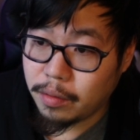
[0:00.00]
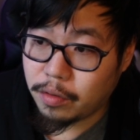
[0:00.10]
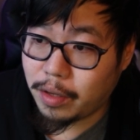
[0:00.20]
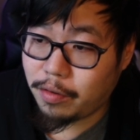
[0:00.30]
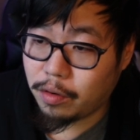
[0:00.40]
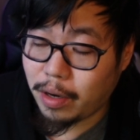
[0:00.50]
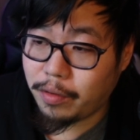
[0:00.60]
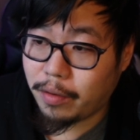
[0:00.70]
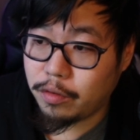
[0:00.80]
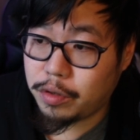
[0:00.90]
So they still don't
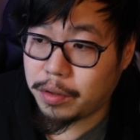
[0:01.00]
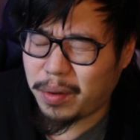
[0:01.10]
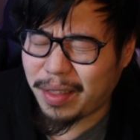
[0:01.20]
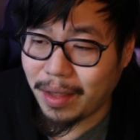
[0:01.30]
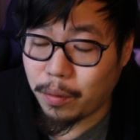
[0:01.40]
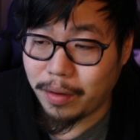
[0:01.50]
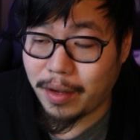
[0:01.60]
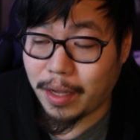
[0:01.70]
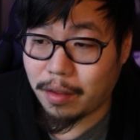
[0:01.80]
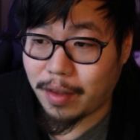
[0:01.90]
have the evolution. I think once
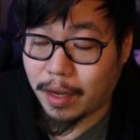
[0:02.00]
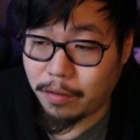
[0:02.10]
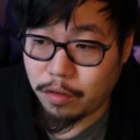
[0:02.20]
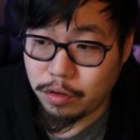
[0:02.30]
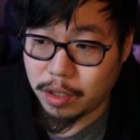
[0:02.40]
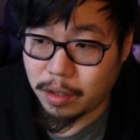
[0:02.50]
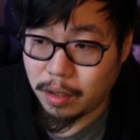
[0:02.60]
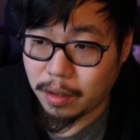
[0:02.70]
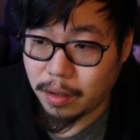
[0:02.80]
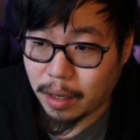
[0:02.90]
they get the second evolution,
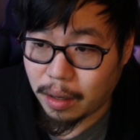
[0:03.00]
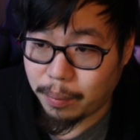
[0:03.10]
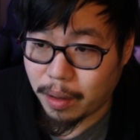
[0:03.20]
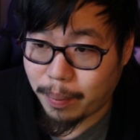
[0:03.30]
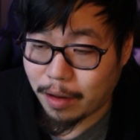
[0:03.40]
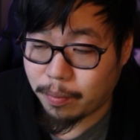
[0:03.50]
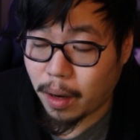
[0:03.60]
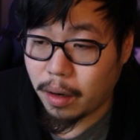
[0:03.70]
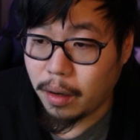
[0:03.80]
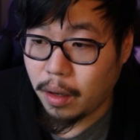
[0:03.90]
I'll be in a bad
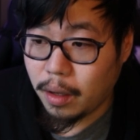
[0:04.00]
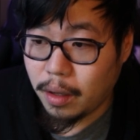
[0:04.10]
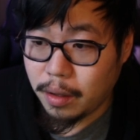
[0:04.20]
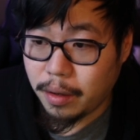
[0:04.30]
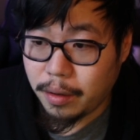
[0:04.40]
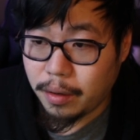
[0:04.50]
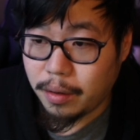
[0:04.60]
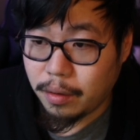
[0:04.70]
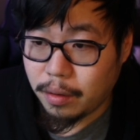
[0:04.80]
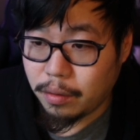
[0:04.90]
spot.
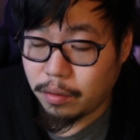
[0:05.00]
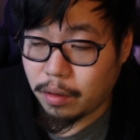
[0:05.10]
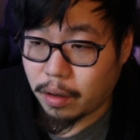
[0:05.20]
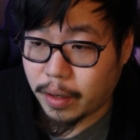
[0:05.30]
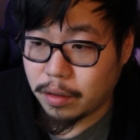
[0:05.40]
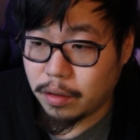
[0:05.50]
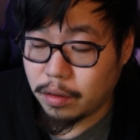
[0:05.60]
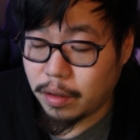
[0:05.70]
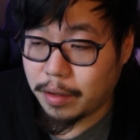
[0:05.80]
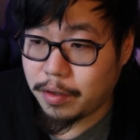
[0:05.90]
Alright,
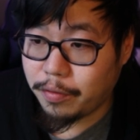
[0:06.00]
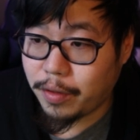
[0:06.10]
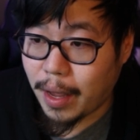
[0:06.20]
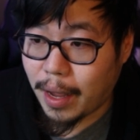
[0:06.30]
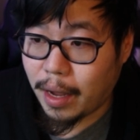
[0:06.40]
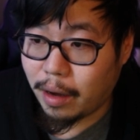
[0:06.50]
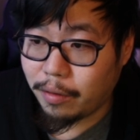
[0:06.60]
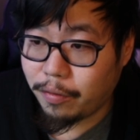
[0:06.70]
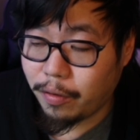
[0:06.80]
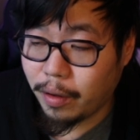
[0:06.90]
let's see if they
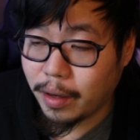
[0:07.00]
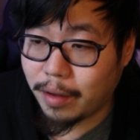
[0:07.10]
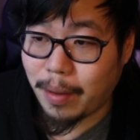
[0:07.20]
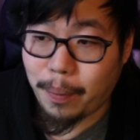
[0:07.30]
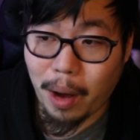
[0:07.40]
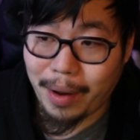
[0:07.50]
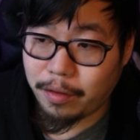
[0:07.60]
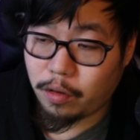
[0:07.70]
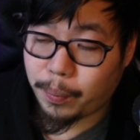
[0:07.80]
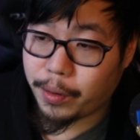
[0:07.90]
have... Because they probably have
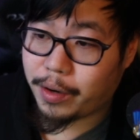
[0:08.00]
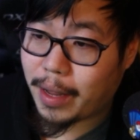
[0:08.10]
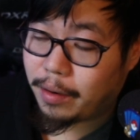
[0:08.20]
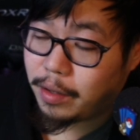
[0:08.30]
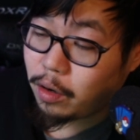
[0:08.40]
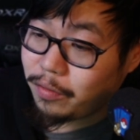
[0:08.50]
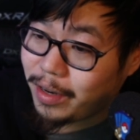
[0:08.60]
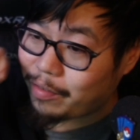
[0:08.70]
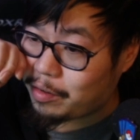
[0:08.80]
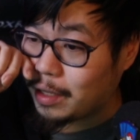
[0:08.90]
the Superior in hand. They don't
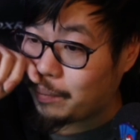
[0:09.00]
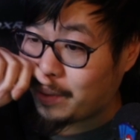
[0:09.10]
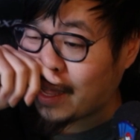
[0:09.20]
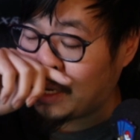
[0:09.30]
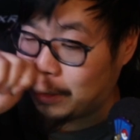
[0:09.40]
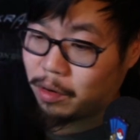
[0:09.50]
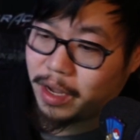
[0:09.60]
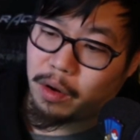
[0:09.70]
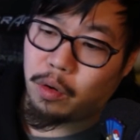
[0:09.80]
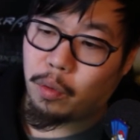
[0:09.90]
even have a Celebi in hand either.
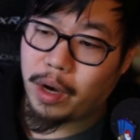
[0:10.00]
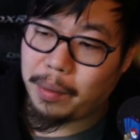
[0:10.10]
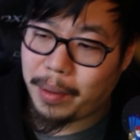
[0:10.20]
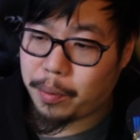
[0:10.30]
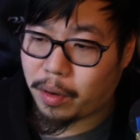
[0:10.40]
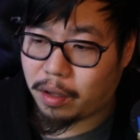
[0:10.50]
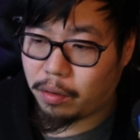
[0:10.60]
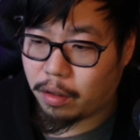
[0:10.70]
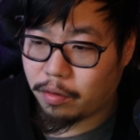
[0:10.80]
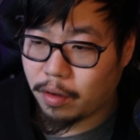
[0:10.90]
Okay, cool. We're going to be able to
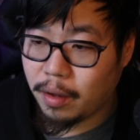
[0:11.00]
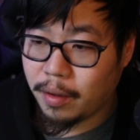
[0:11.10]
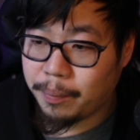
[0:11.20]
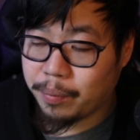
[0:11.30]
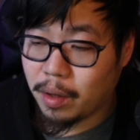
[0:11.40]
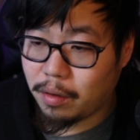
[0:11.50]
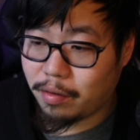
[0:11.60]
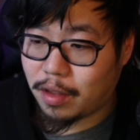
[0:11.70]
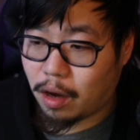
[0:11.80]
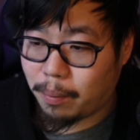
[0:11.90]
kill this
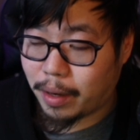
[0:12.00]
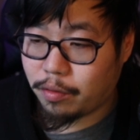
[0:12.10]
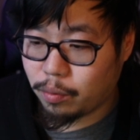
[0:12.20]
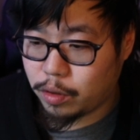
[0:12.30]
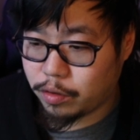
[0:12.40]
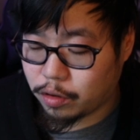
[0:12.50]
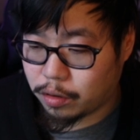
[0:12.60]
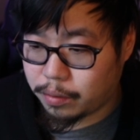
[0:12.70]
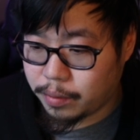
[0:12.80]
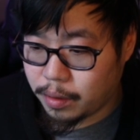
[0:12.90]
Dhelmise, which is good.